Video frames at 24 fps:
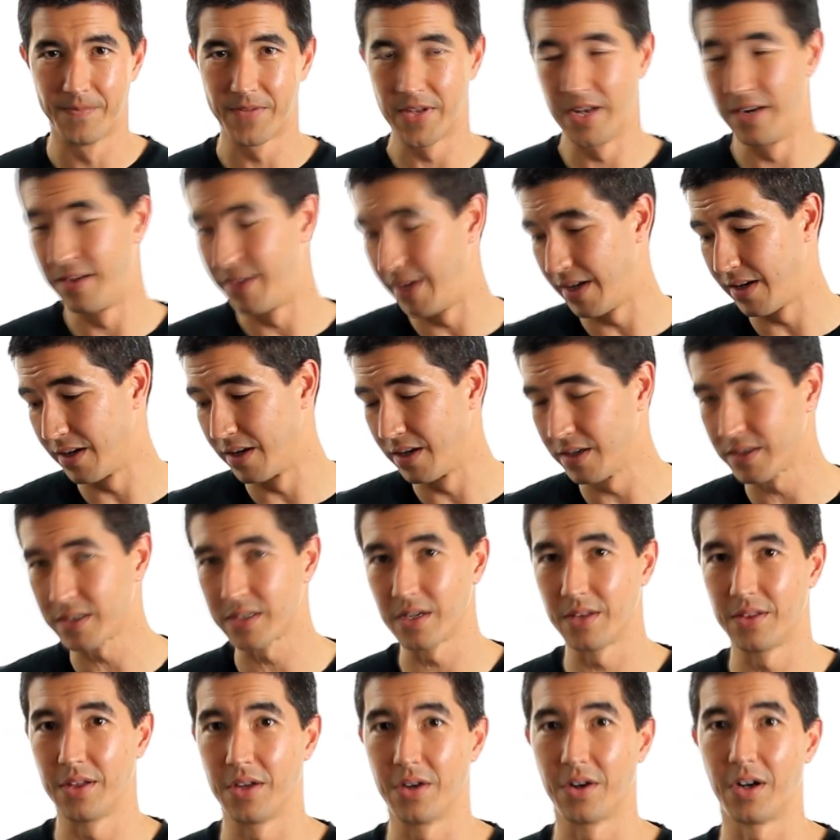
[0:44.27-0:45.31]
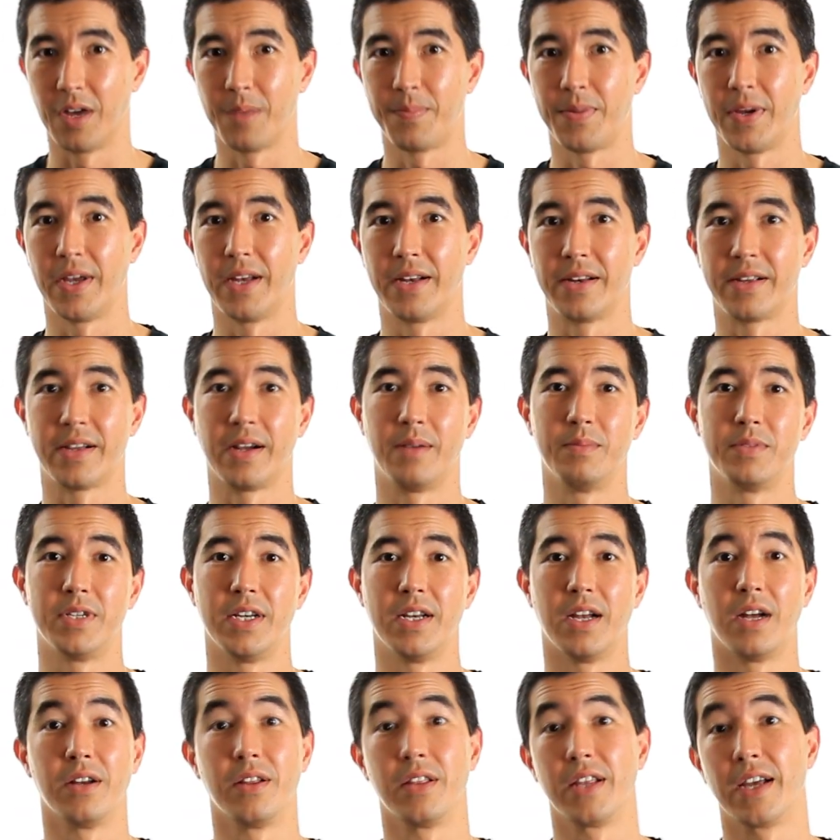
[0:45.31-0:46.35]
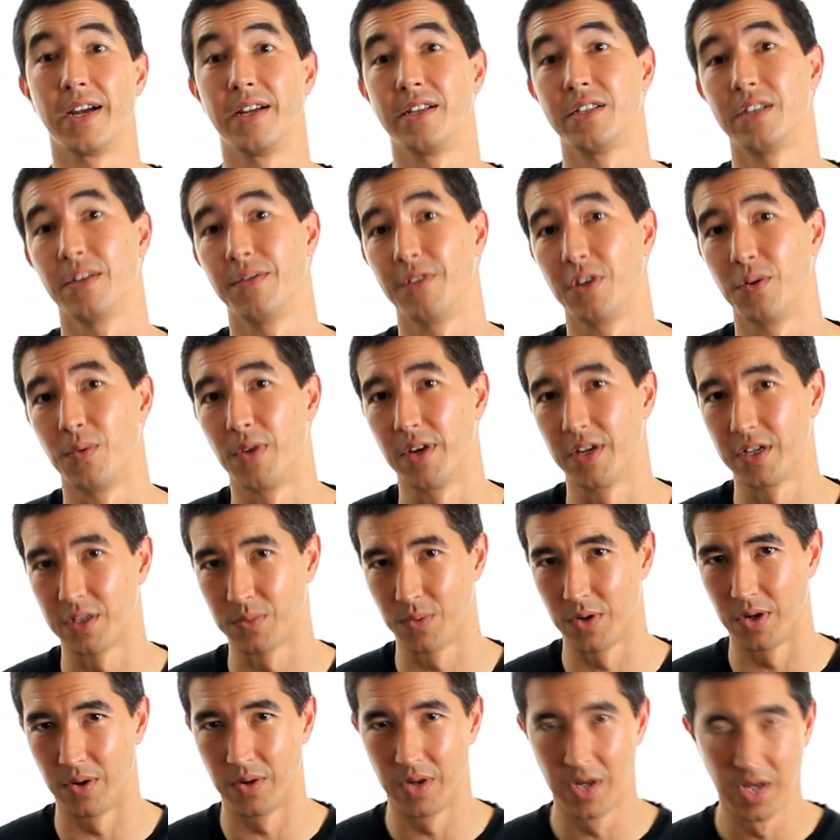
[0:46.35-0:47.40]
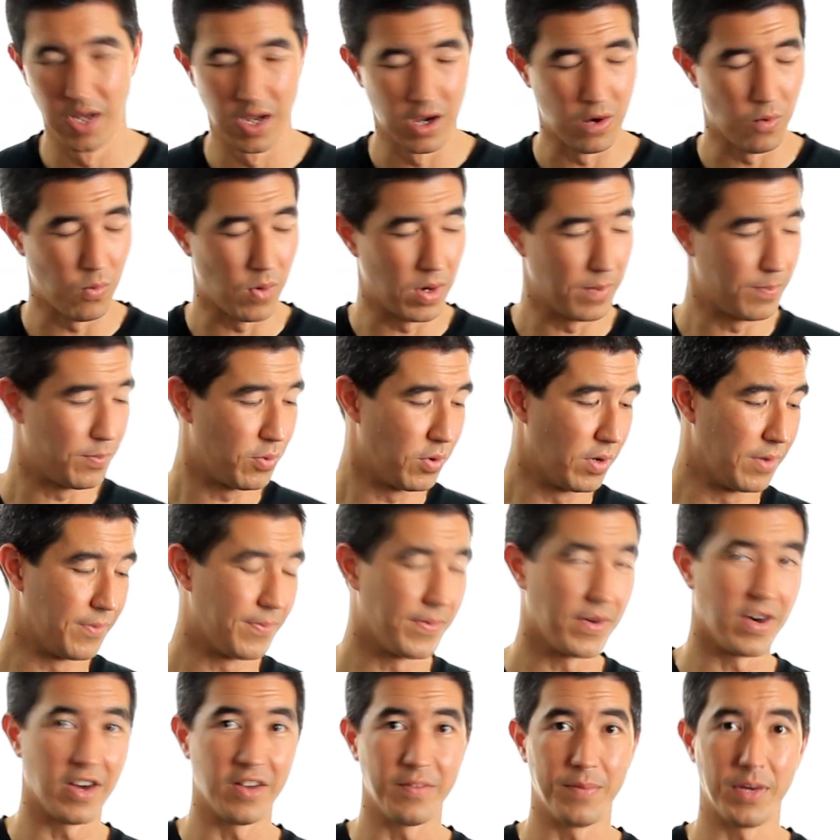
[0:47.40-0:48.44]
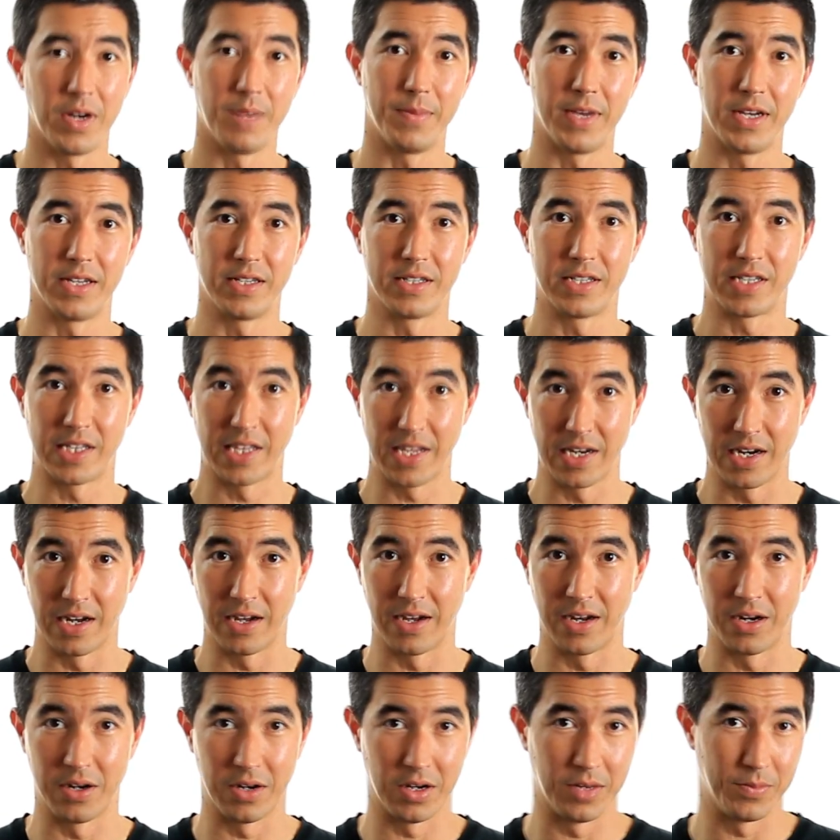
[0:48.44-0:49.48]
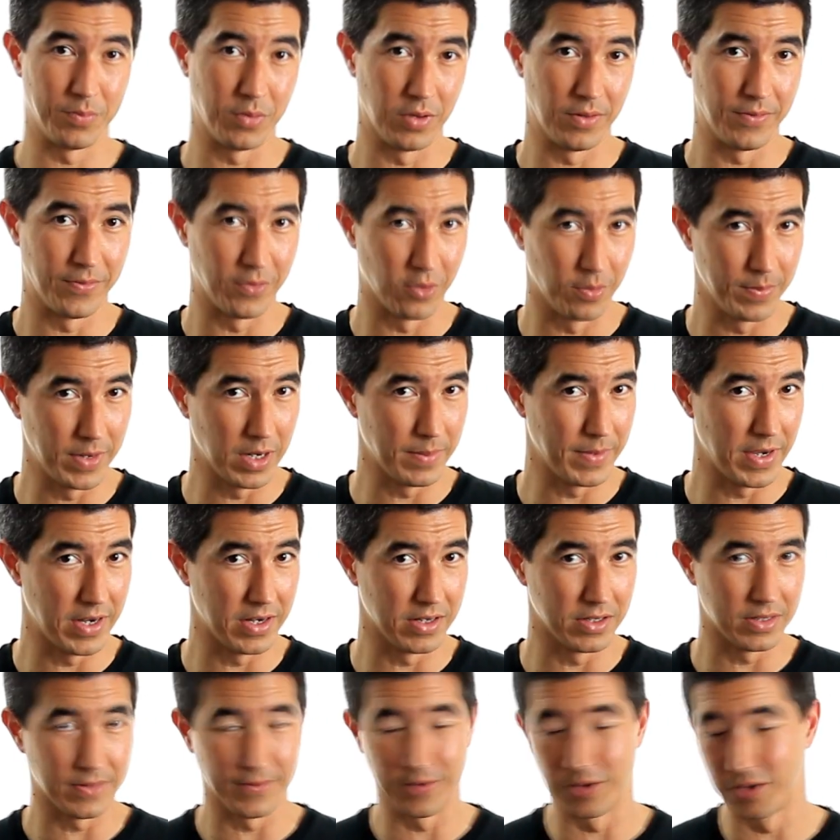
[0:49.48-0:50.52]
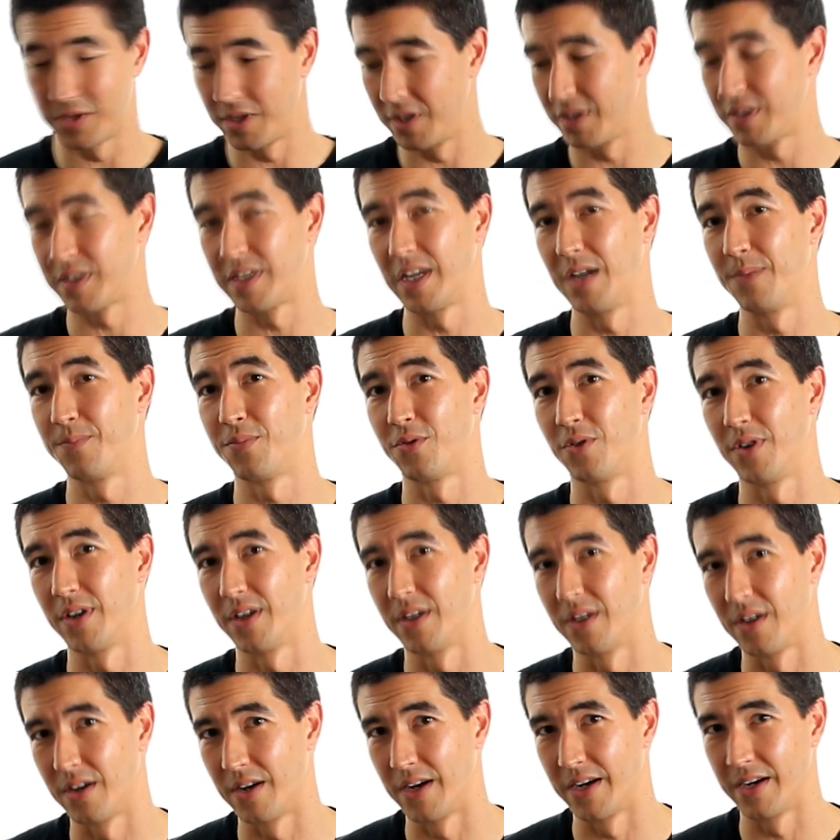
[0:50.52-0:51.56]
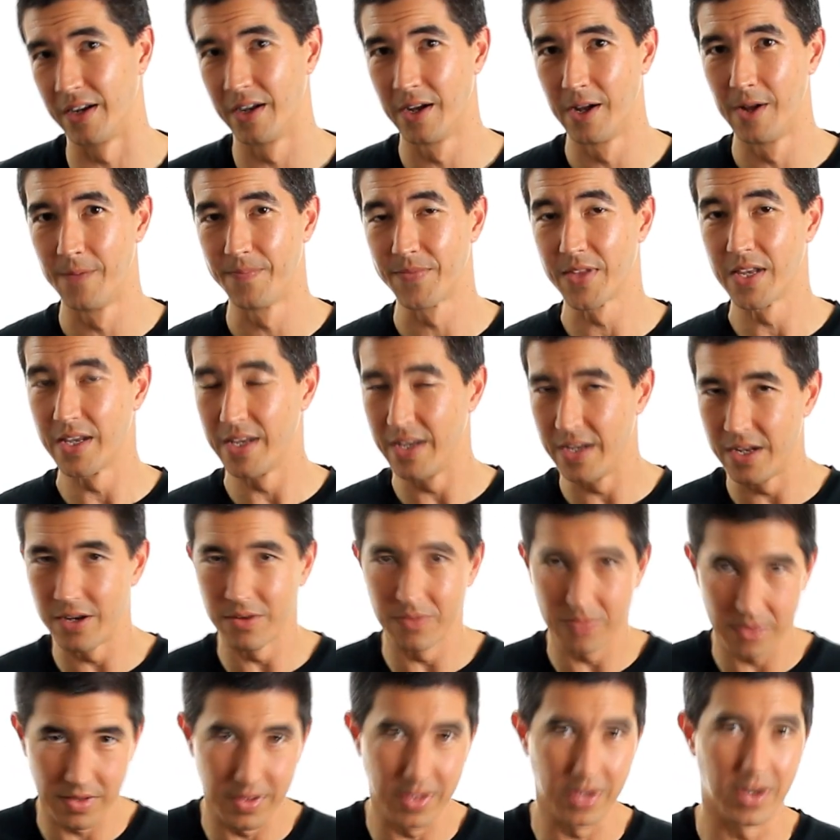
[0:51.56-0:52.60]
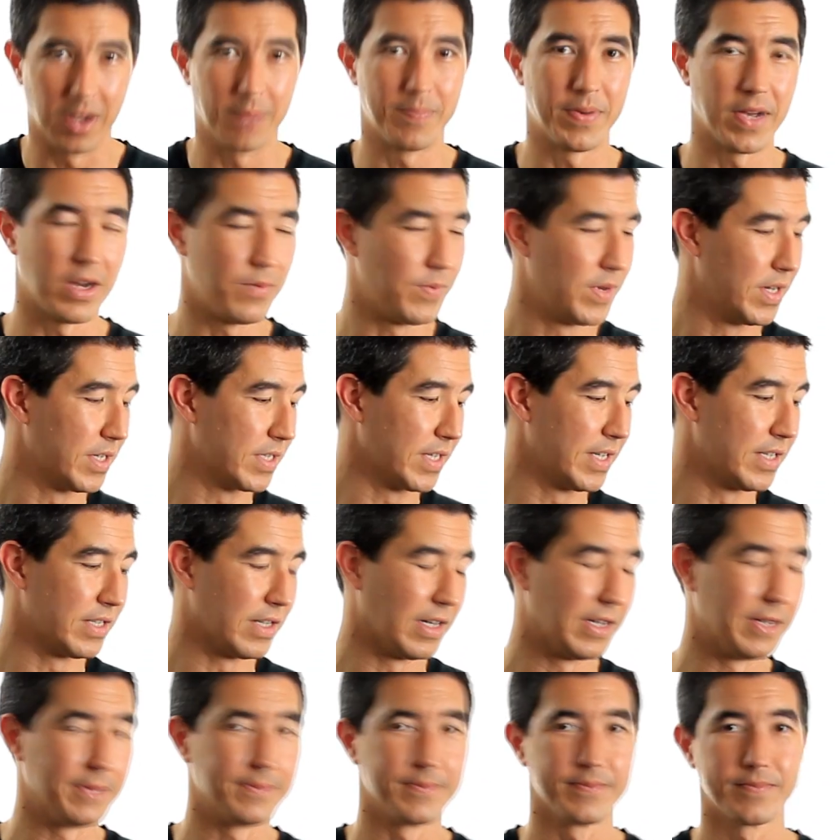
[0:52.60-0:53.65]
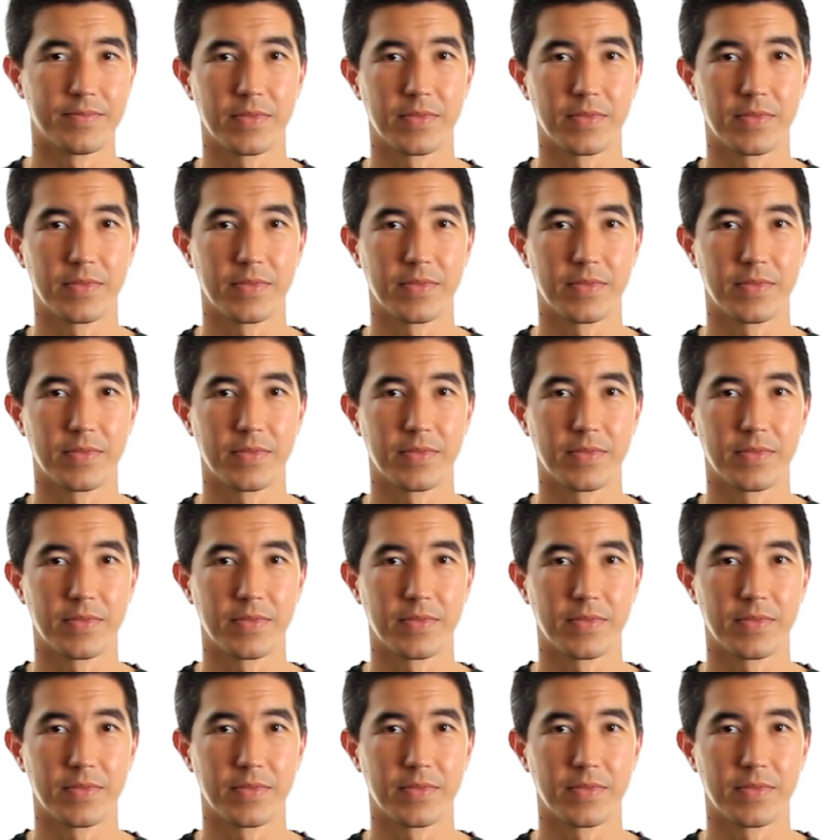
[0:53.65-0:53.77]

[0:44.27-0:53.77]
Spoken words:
In thickness, the iPad comes in under the A701 as well, 1.5mm thinner at 9.4mm versus 10.9. Here, the iPad wins easily.